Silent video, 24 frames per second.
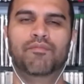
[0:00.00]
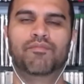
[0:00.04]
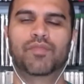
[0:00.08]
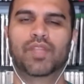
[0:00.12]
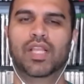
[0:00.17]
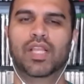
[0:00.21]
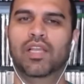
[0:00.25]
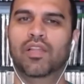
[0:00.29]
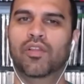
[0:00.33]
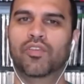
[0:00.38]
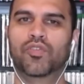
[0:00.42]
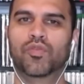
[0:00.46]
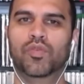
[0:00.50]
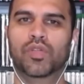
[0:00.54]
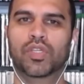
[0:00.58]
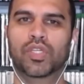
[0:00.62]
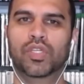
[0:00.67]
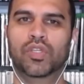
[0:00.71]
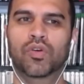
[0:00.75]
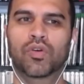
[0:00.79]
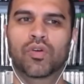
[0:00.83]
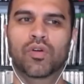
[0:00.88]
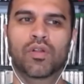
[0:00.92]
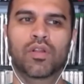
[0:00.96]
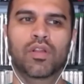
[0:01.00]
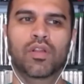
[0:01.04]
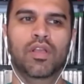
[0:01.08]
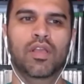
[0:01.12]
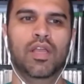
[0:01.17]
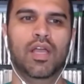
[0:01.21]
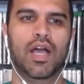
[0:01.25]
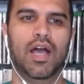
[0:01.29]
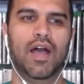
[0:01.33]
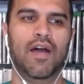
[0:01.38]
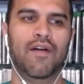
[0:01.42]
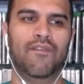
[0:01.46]
it looks really cool.
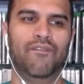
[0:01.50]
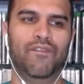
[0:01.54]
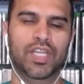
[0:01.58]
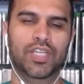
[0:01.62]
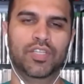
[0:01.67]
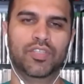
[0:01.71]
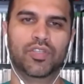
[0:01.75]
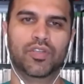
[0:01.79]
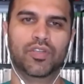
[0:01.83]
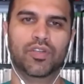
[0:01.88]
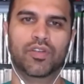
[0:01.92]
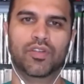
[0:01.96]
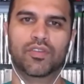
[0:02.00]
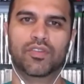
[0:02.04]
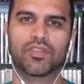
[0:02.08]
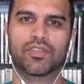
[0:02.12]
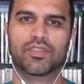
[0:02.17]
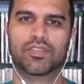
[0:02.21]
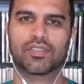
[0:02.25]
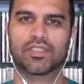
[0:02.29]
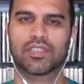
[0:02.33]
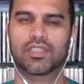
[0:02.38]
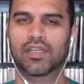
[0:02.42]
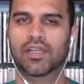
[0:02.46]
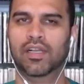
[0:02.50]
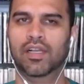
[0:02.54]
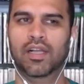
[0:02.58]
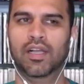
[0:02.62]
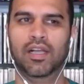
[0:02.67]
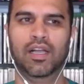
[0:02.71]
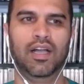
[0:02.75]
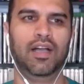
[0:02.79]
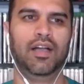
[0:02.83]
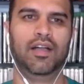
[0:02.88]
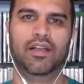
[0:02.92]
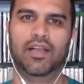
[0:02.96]
Avengers,
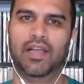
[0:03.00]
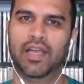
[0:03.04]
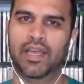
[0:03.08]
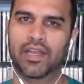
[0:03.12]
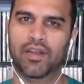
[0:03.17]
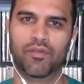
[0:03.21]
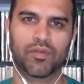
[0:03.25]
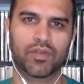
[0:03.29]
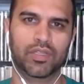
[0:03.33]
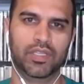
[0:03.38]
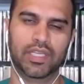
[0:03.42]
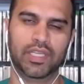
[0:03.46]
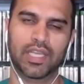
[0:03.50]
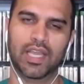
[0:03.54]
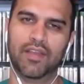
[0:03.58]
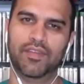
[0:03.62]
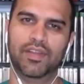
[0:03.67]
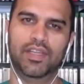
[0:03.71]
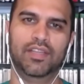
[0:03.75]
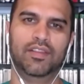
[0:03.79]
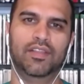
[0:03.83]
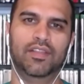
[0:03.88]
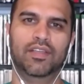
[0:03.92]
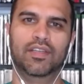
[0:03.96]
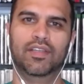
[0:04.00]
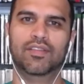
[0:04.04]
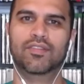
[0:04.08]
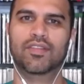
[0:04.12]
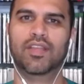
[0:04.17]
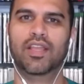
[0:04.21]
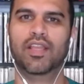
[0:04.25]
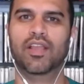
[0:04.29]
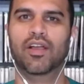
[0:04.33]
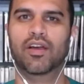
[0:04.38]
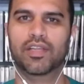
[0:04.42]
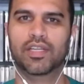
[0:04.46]
I don't really have anything to
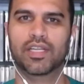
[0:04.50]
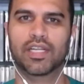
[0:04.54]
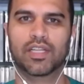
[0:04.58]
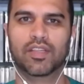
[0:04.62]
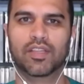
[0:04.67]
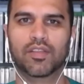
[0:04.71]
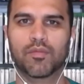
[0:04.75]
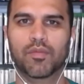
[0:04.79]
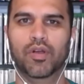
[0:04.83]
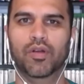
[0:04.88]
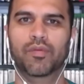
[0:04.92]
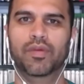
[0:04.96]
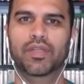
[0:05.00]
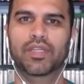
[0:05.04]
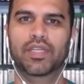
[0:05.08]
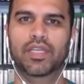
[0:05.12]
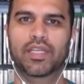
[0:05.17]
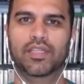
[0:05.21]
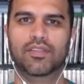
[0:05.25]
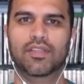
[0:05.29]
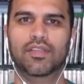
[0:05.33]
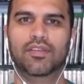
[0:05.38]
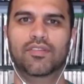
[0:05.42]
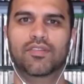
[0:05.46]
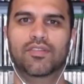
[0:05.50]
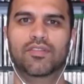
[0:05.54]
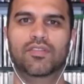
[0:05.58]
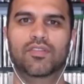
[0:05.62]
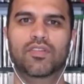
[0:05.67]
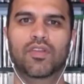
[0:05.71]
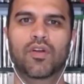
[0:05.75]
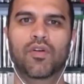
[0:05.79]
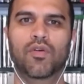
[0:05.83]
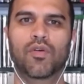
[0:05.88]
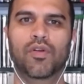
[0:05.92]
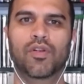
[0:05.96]
say on it at the moment. It's
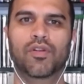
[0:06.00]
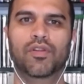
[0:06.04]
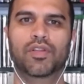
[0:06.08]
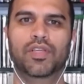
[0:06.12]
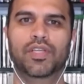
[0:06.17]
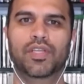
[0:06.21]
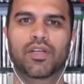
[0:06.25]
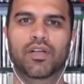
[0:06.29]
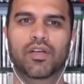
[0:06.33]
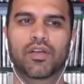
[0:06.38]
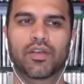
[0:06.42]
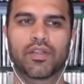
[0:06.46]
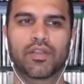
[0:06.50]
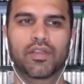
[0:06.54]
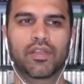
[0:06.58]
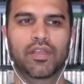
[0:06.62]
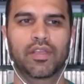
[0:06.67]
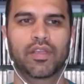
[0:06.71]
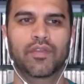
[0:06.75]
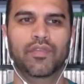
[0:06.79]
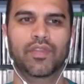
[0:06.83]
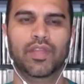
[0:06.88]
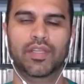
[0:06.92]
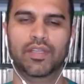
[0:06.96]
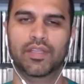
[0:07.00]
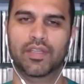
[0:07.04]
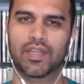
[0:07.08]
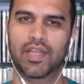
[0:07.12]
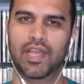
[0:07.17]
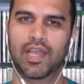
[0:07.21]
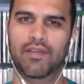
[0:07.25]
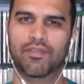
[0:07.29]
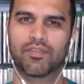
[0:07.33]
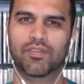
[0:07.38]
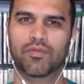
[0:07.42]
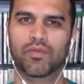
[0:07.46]
so early on. They did
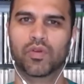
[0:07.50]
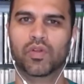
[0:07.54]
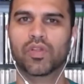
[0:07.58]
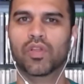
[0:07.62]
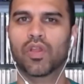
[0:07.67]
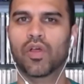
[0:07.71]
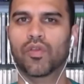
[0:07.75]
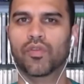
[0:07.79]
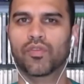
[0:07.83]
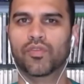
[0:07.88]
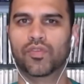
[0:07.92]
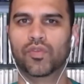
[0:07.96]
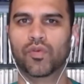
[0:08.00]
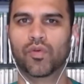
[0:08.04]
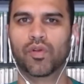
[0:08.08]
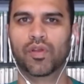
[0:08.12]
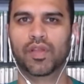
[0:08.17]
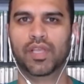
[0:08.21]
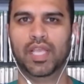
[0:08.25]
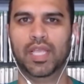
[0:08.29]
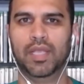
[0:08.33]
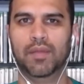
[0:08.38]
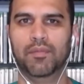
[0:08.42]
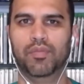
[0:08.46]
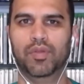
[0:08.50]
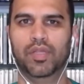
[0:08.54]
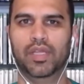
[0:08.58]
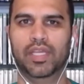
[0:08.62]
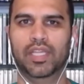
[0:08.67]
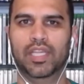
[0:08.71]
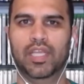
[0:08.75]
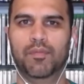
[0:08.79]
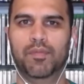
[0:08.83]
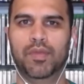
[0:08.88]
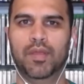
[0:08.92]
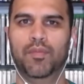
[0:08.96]
have some closed-door gameplay
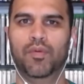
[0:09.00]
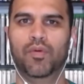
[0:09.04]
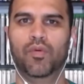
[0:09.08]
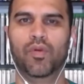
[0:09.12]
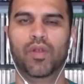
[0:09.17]
that people were